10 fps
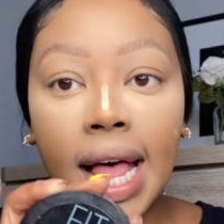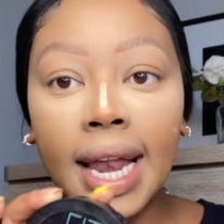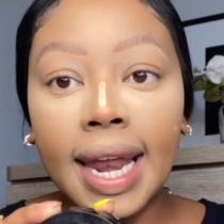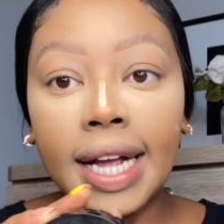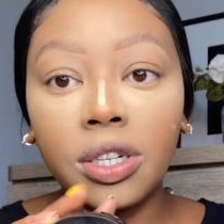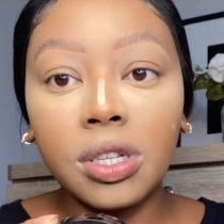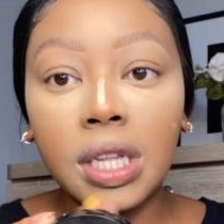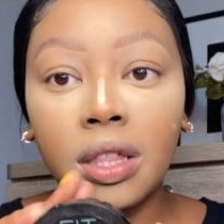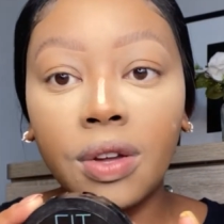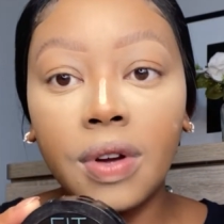I like to
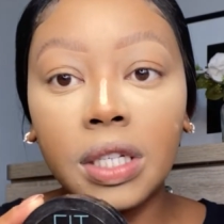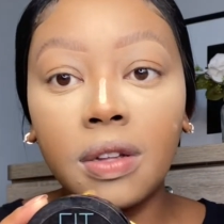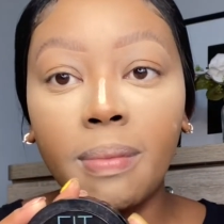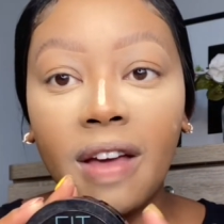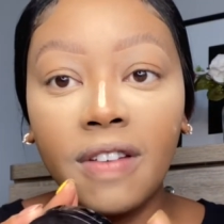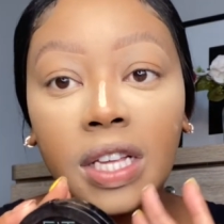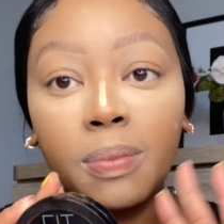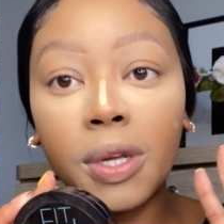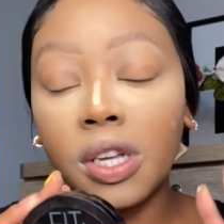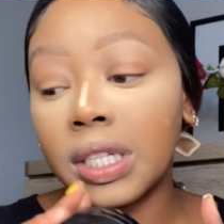set the rest of my face
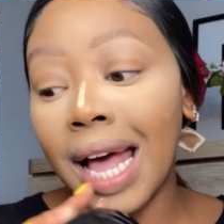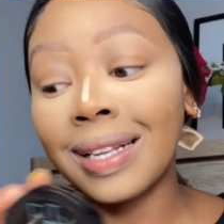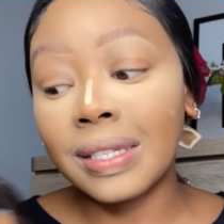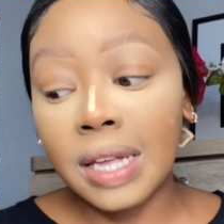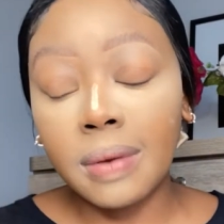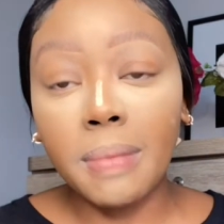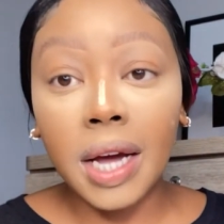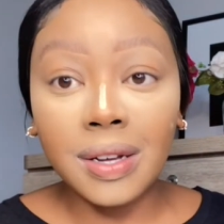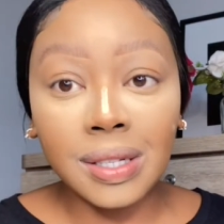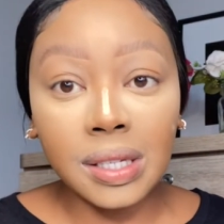because I set my
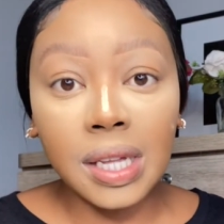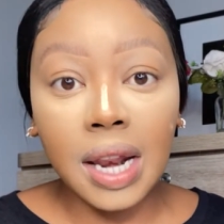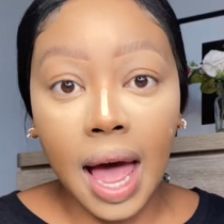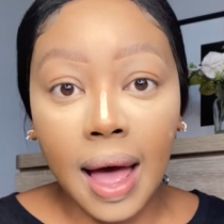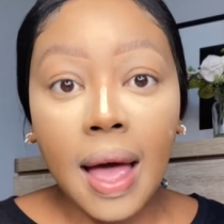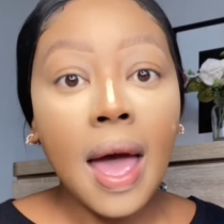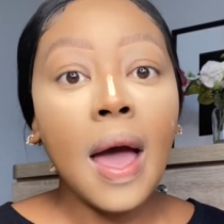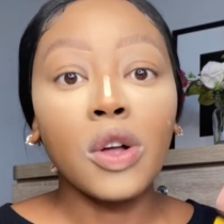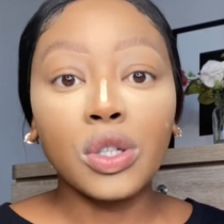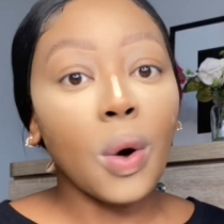concealer,
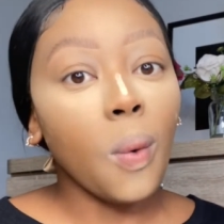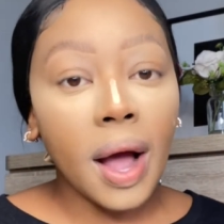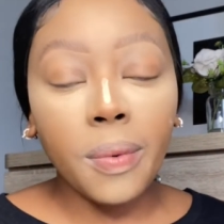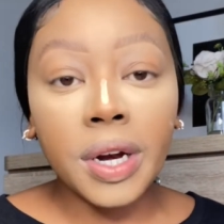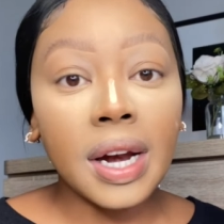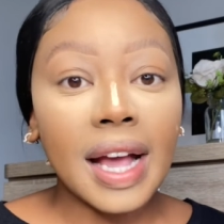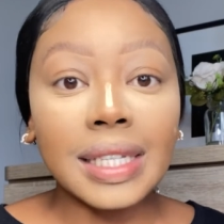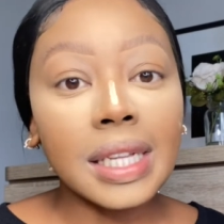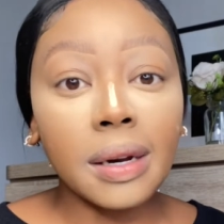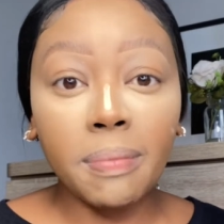so why wouldn't I
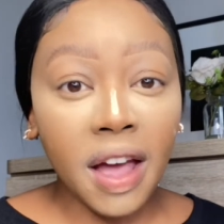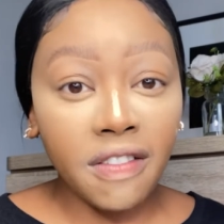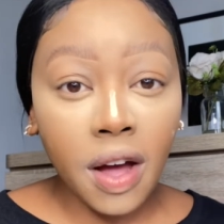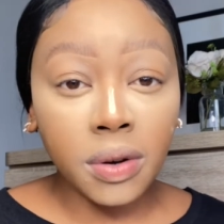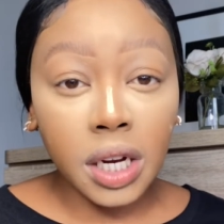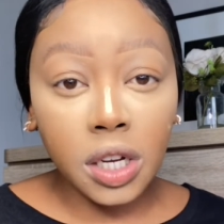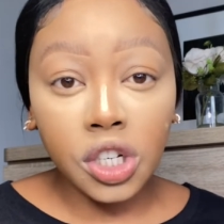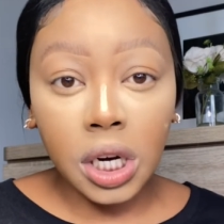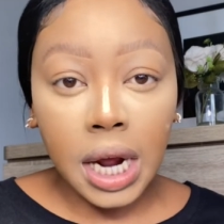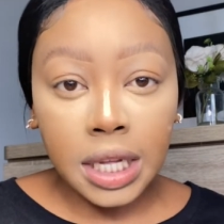set my
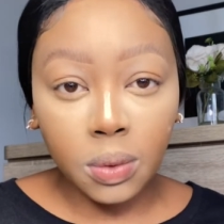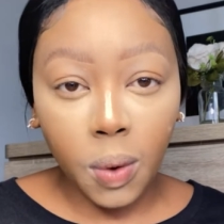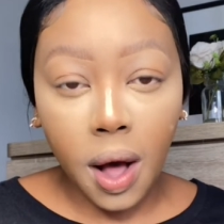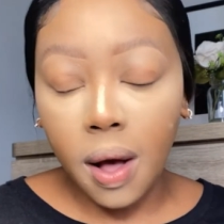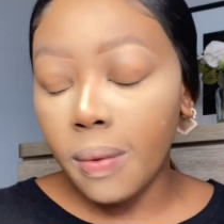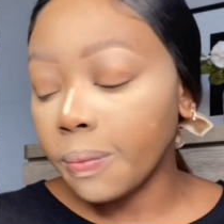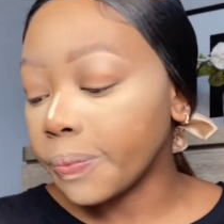foundation as well?